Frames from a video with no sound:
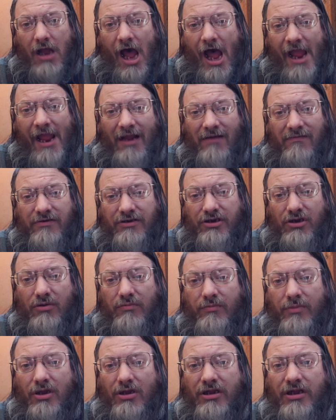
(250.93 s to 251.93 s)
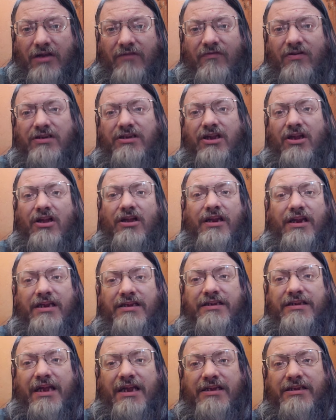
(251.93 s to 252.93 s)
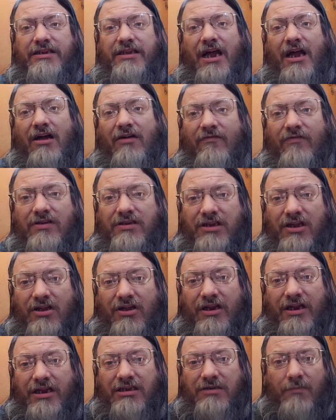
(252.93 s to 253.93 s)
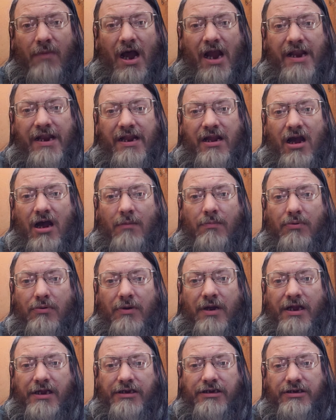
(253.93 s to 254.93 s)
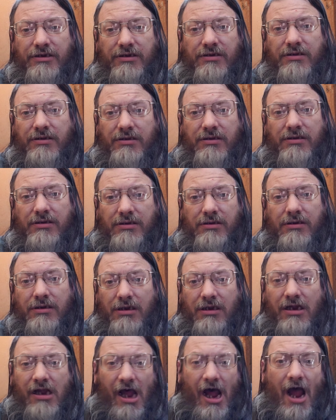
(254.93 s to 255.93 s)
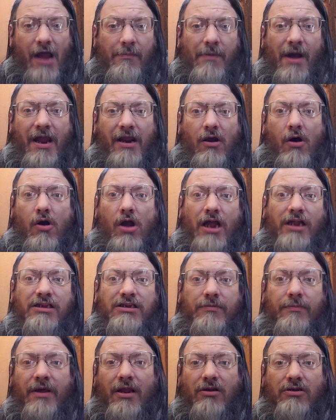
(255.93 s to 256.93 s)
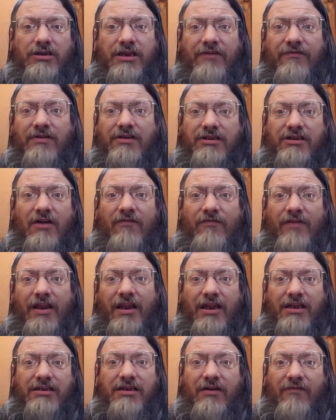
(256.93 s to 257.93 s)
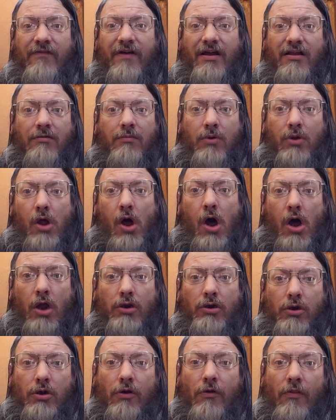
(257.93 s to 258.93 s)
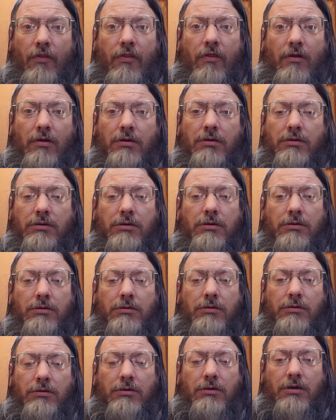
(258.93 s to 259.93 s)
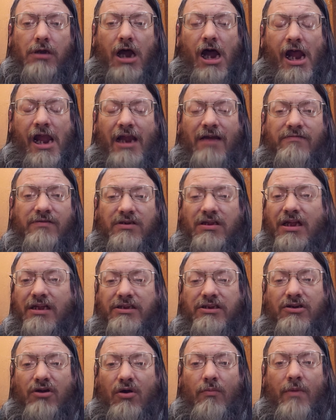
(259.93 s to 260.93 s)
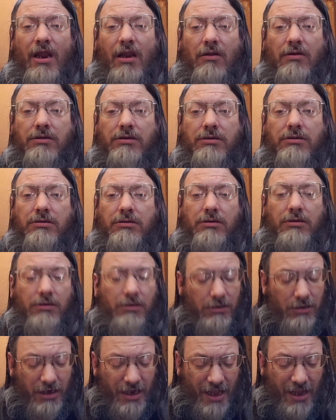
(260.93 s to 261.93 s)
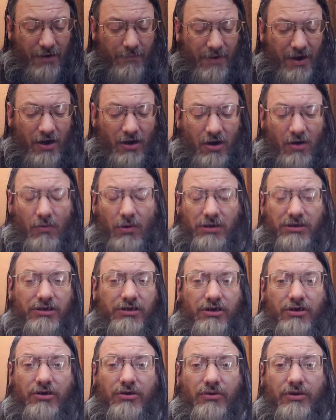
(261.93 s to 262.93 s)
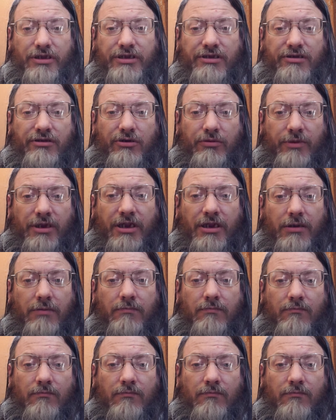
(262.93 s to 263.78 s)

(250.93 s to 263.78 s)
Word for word: I have shipbuilding facilities, textile facilities, mining operations. I mine all kinds of metals, even stuff that isn't available on Earth. I have celestial metals, and America wants to do this to me.